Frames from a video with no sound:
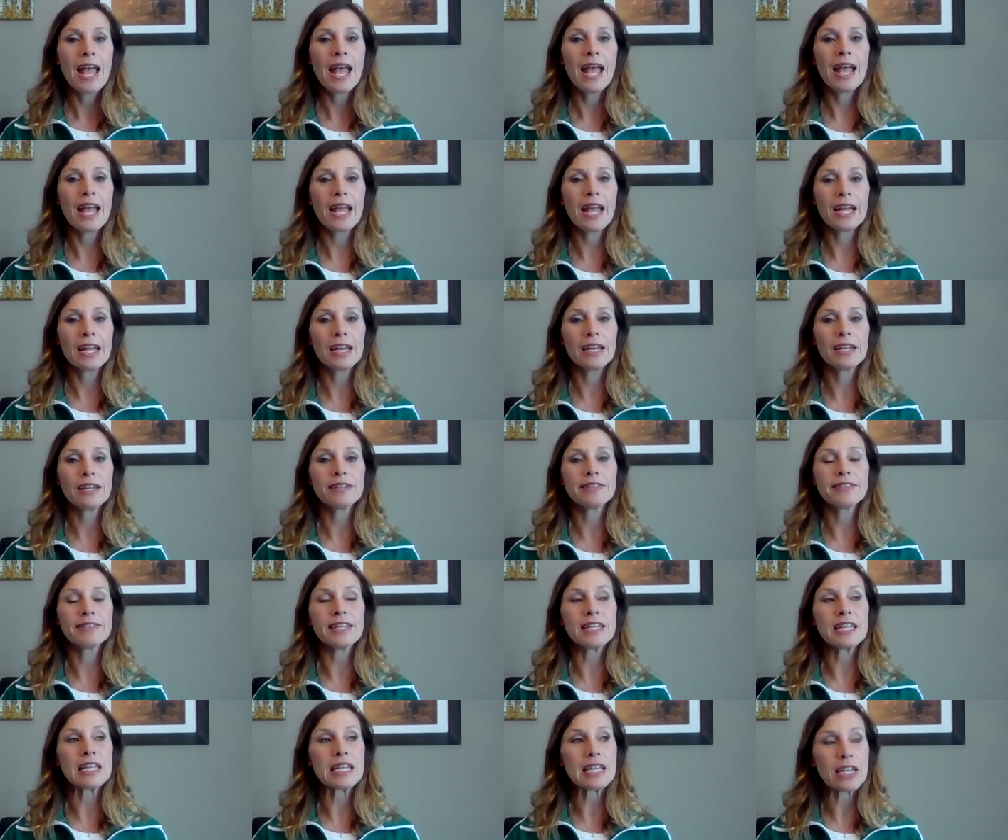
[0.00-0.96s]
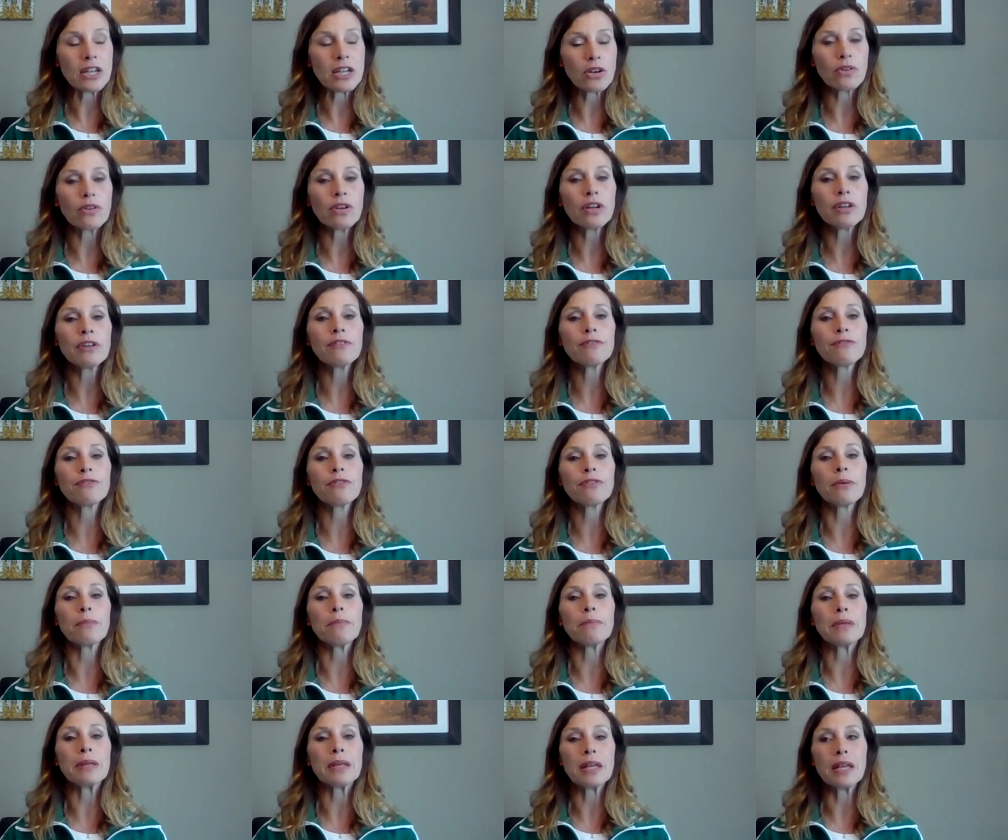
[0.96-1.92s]
And to hear it
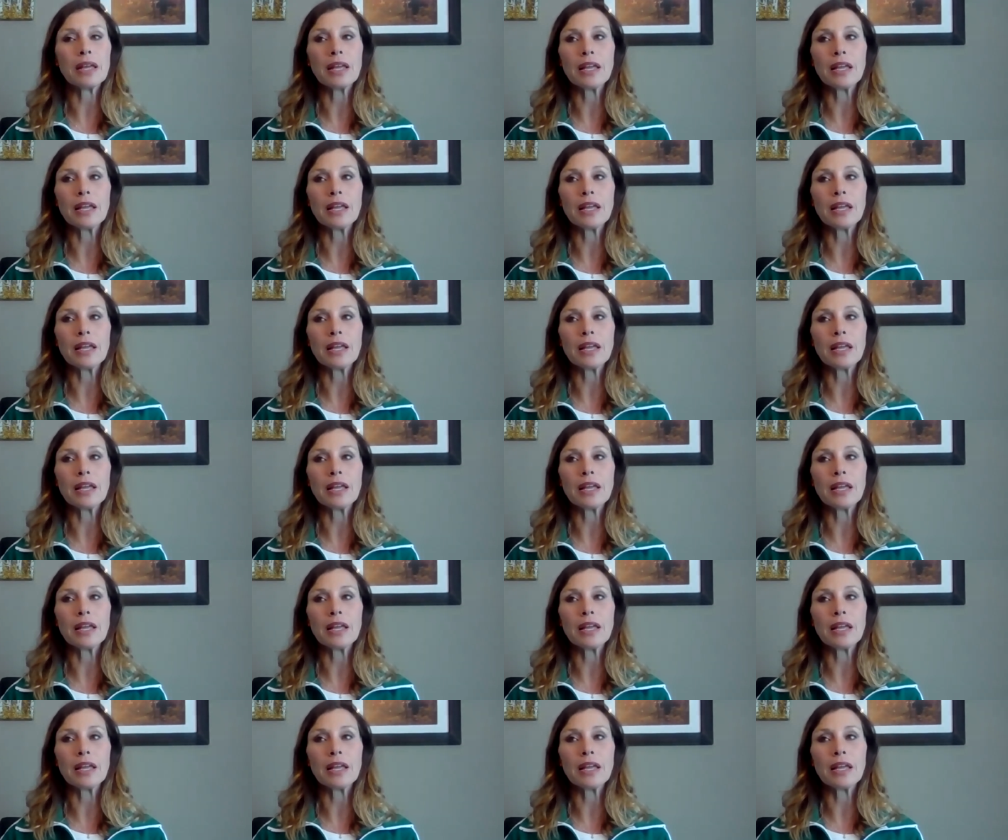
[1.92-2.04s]
from